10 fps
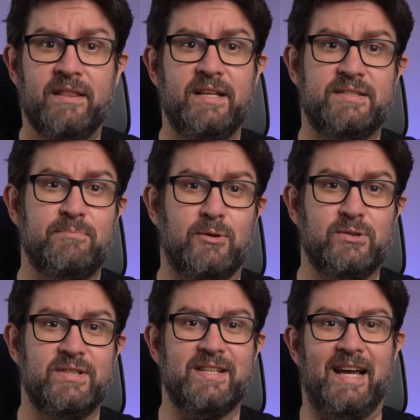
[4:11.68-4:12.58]
This
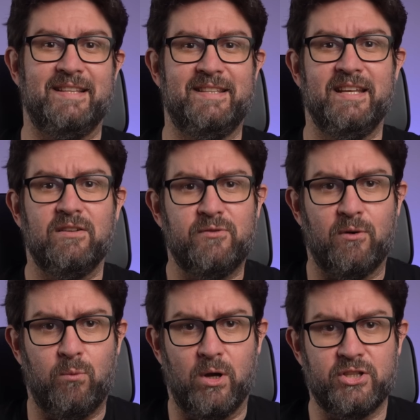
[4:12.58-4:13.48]
mode is ideal
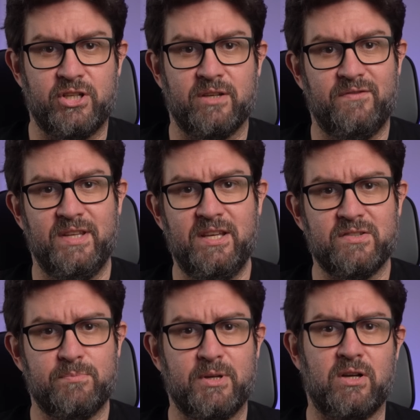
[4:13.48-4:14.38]
for watching
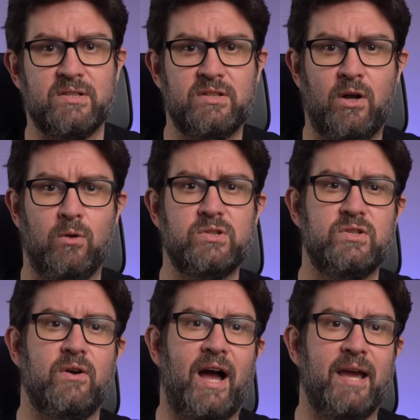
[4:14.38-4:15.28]
videos because it
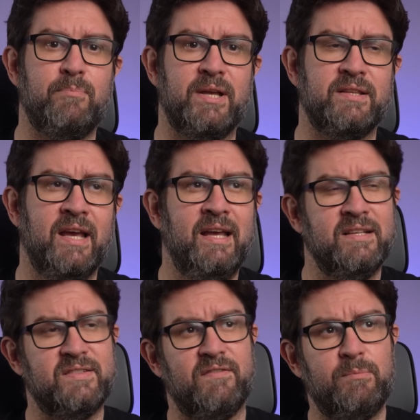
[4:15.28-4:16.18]
holds your iPad
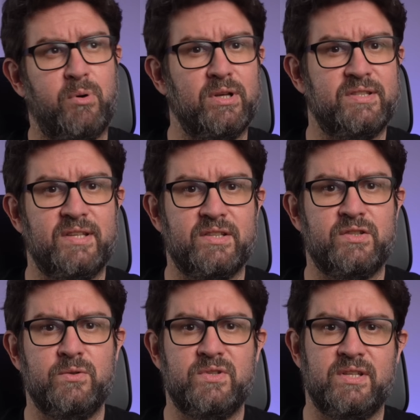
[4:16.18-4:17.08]

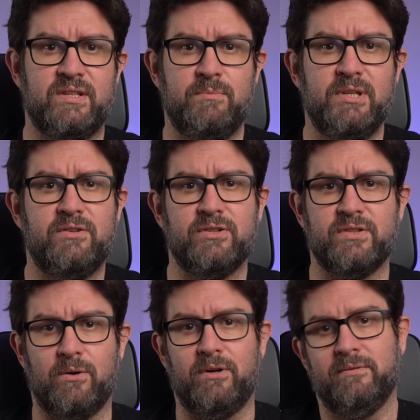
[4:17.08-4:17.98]
7.62
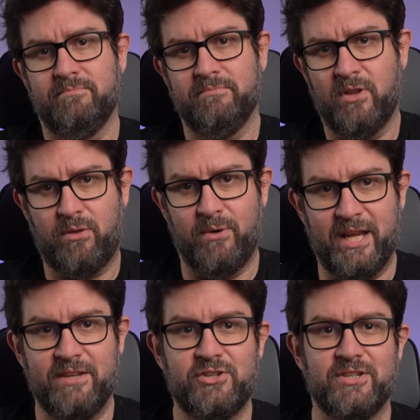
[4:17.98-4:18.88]
centimeters or 3
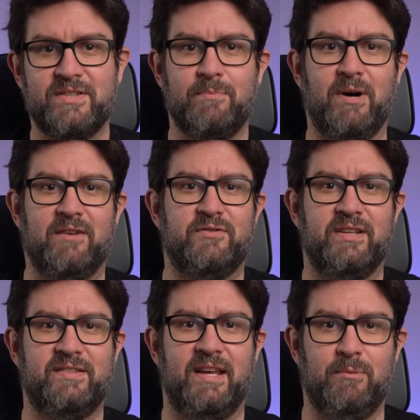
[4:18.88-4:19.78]
inches above
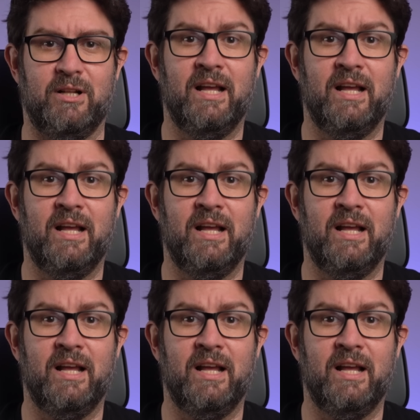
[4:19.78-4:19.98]
the table,